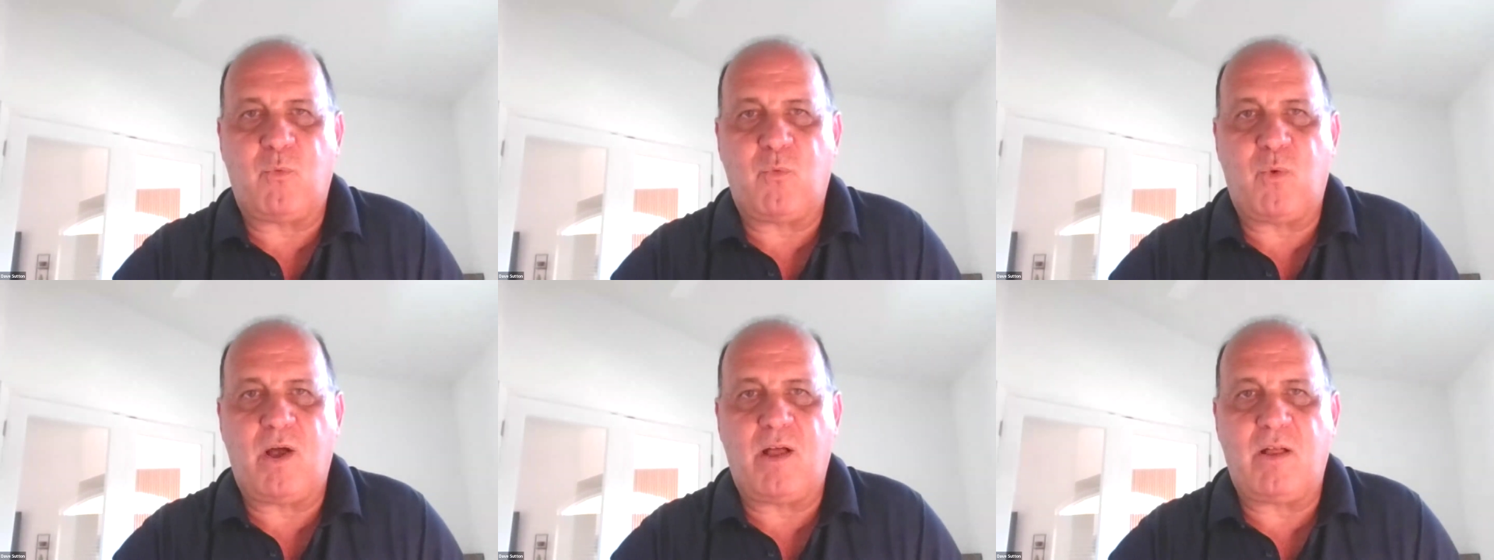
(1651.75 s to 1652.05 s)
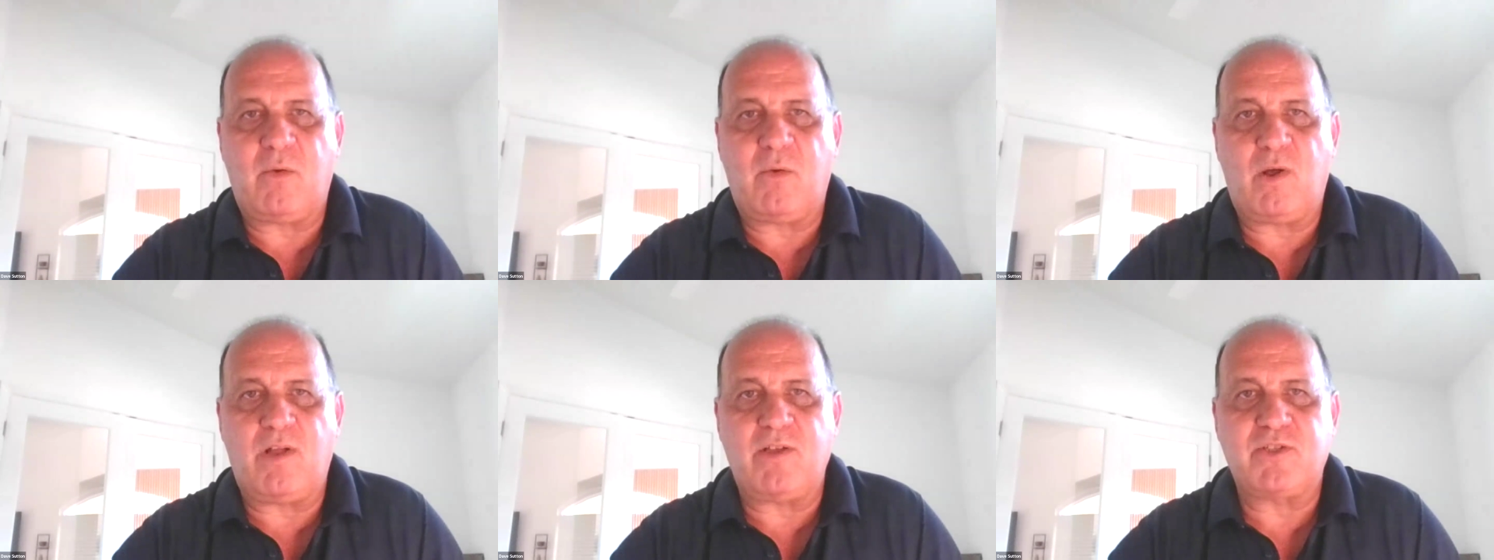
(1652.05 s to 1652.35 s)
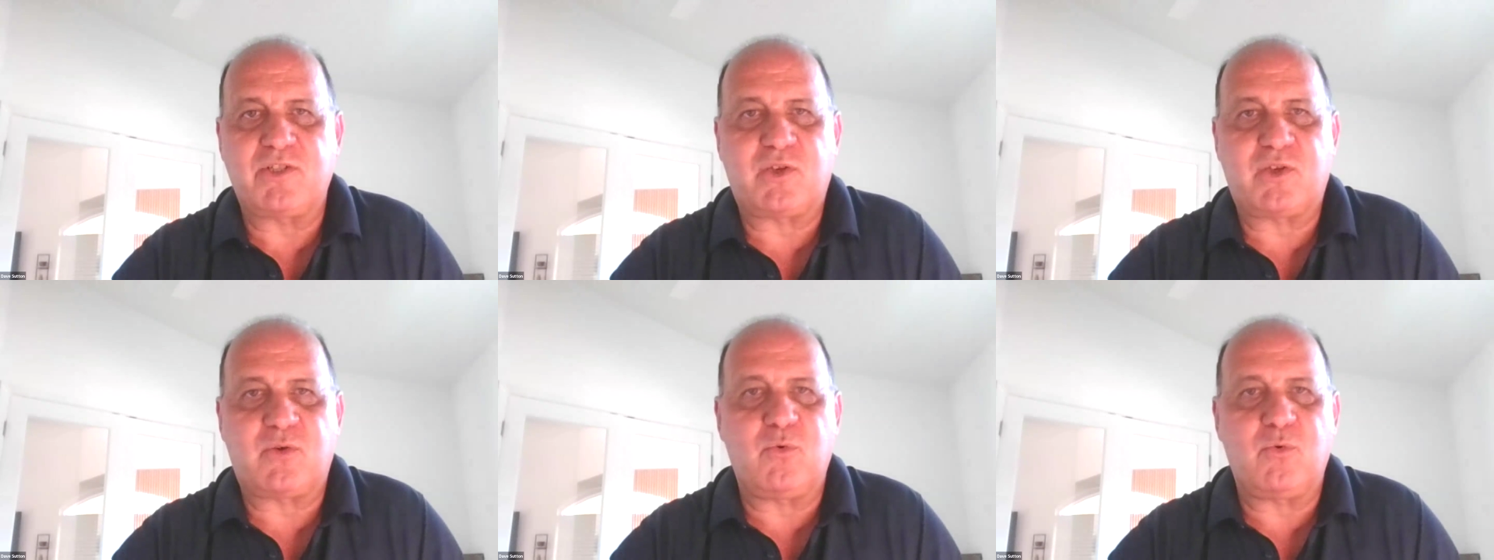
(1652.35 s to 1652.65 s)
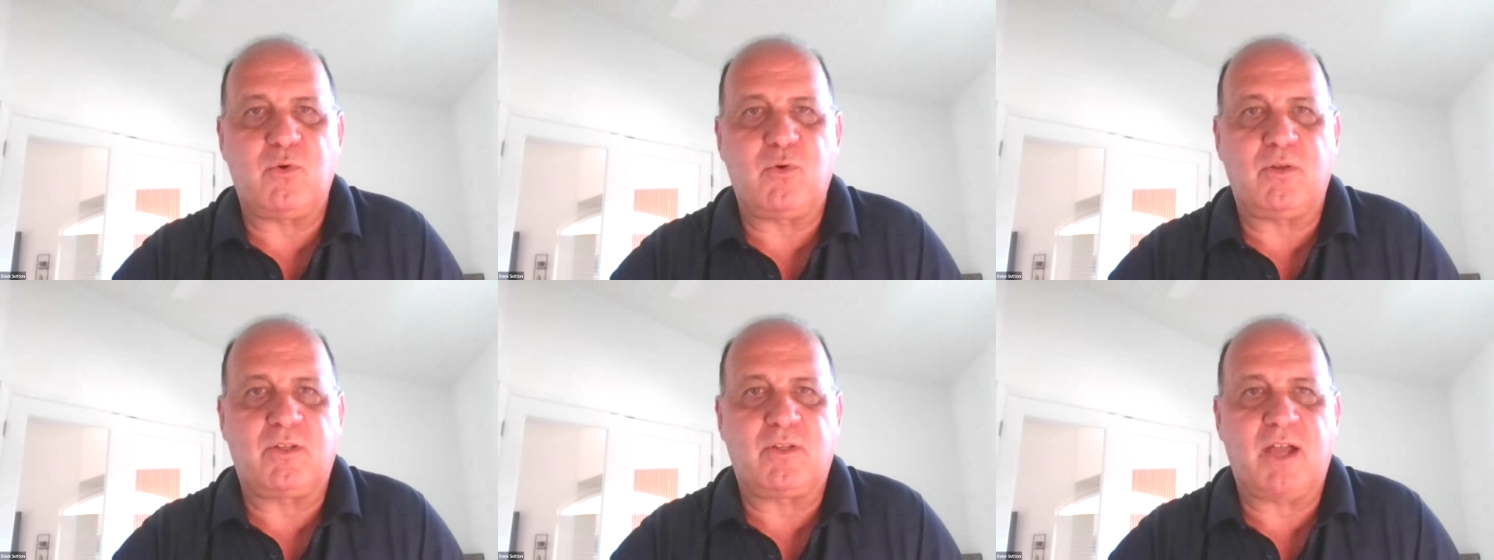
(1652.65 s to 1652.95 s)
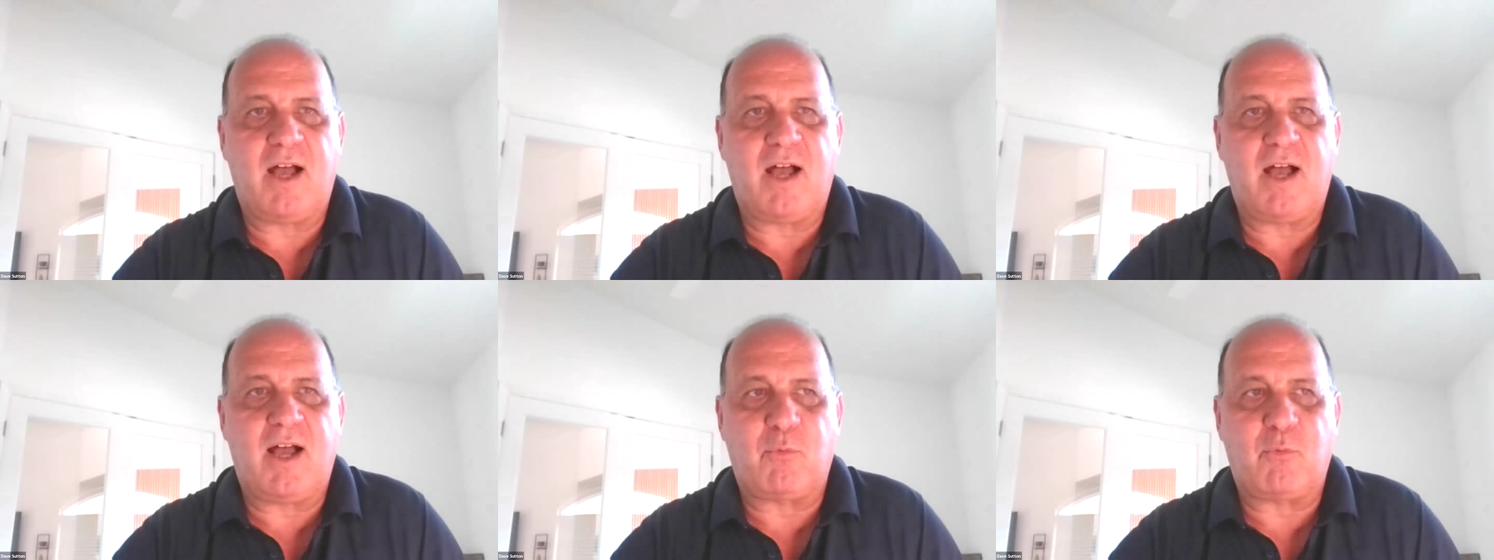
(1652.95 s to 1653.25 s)
well-schooled
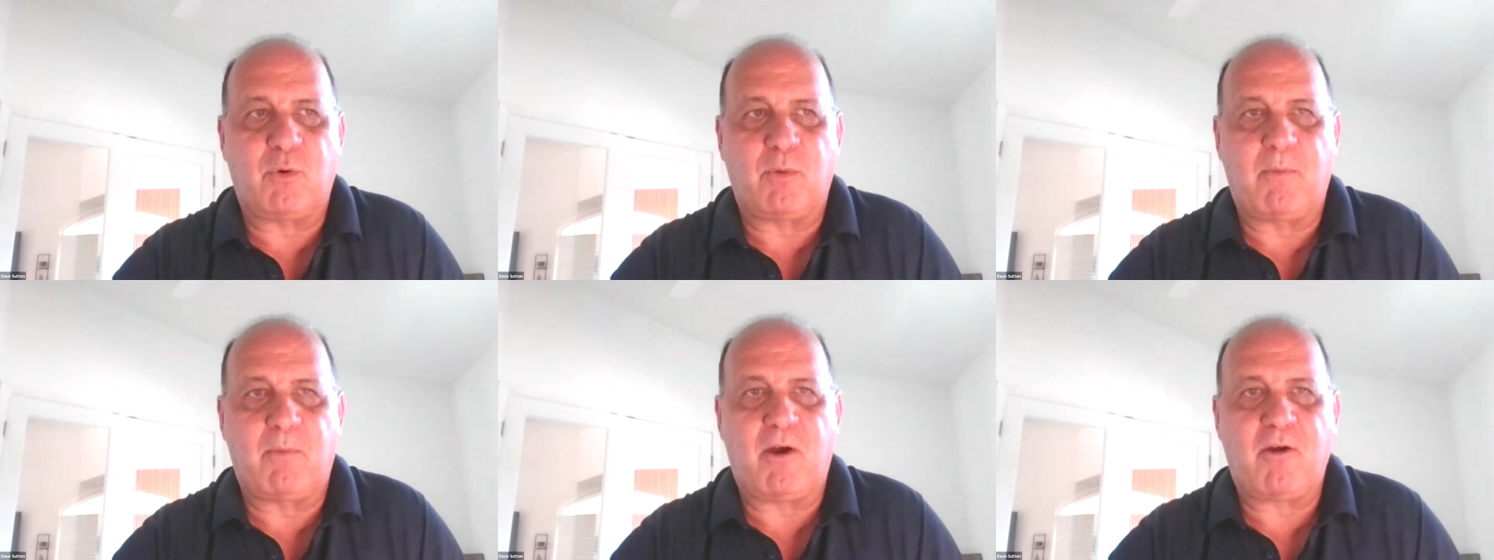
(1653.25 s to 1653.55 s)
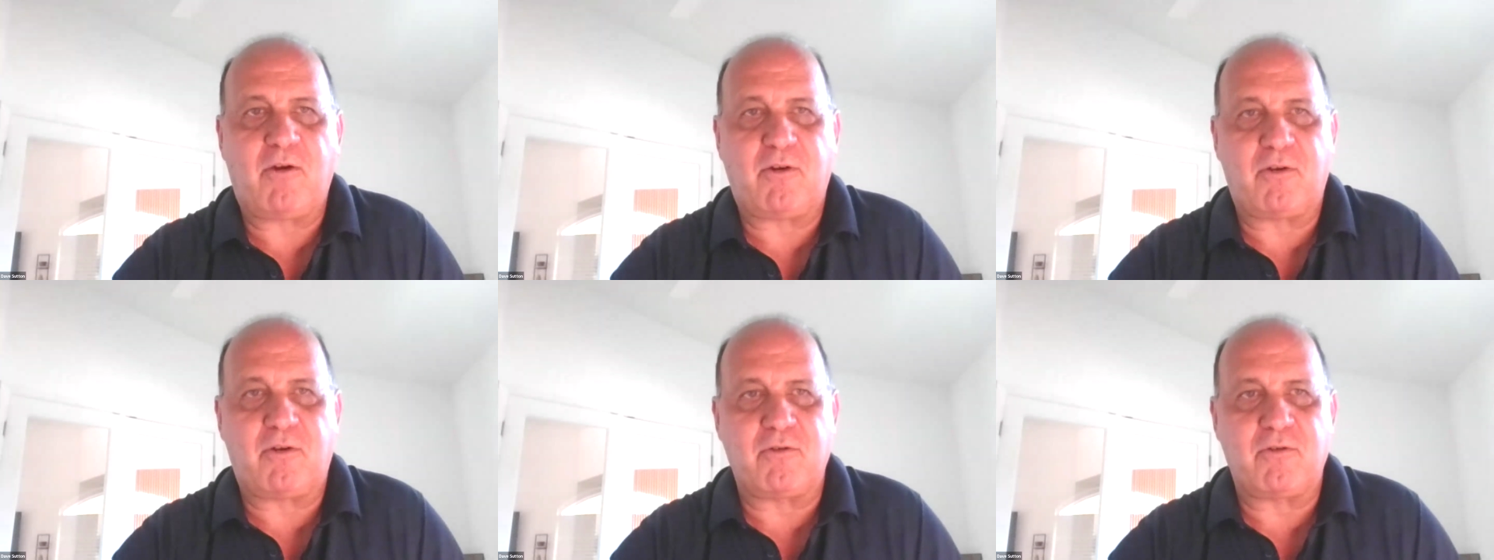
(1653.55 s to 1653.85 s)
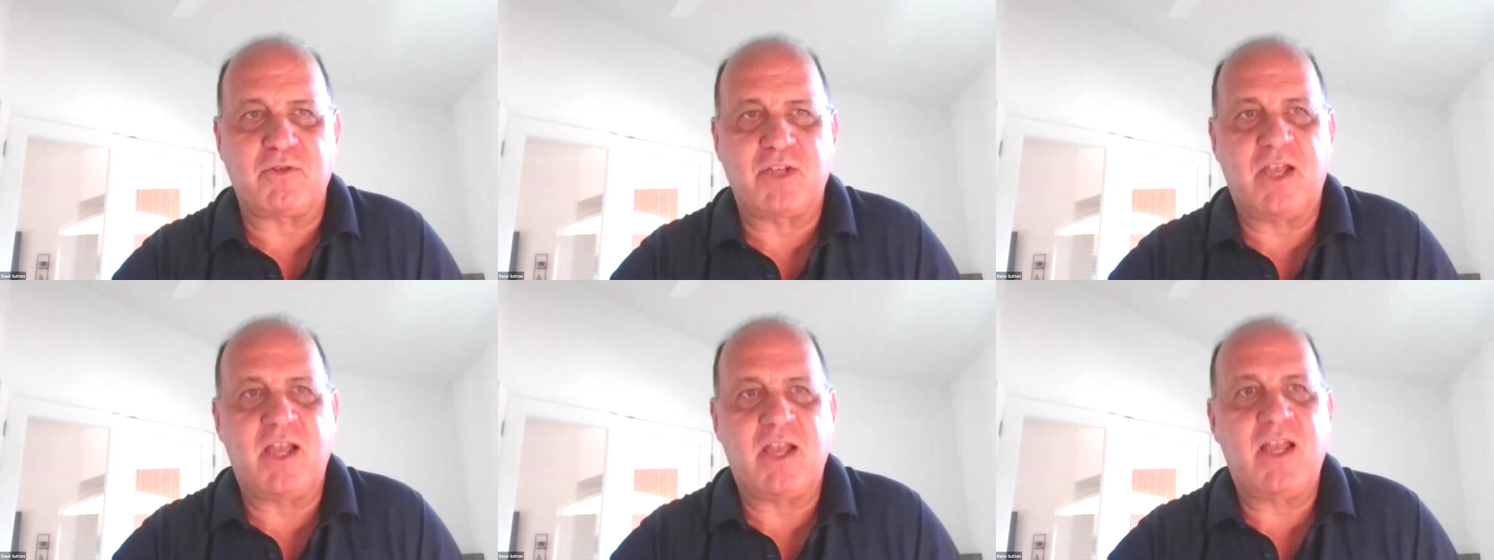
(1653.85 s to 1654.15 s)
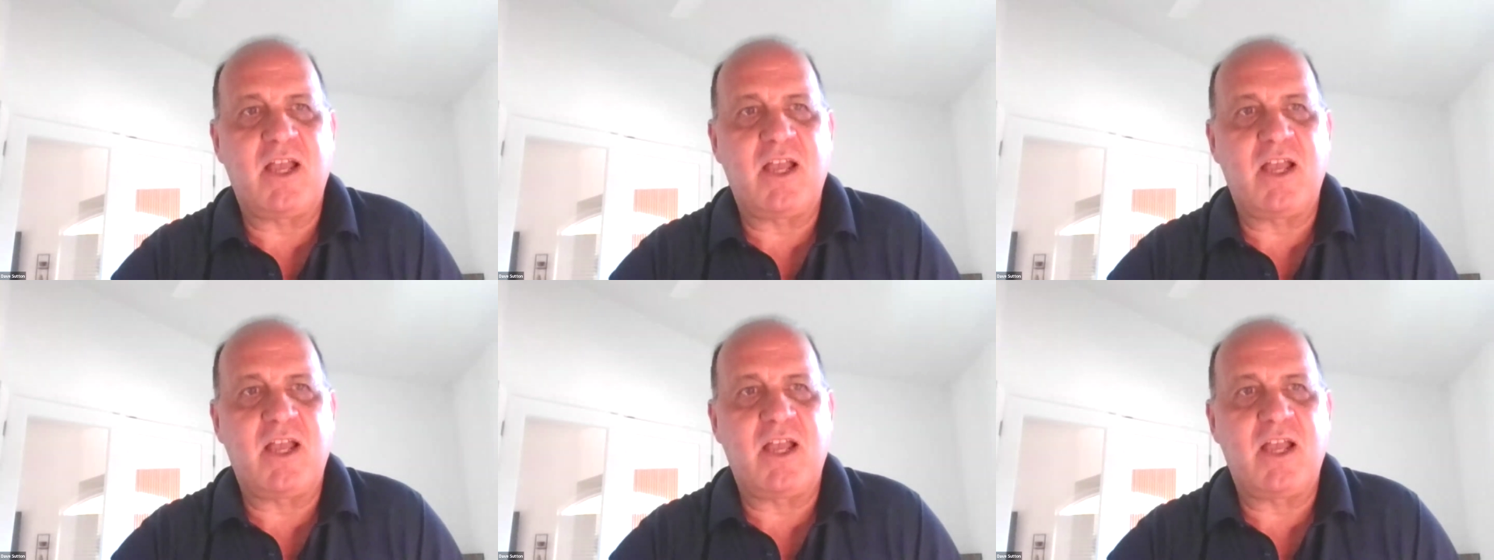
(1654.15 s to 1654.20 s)
remarketers,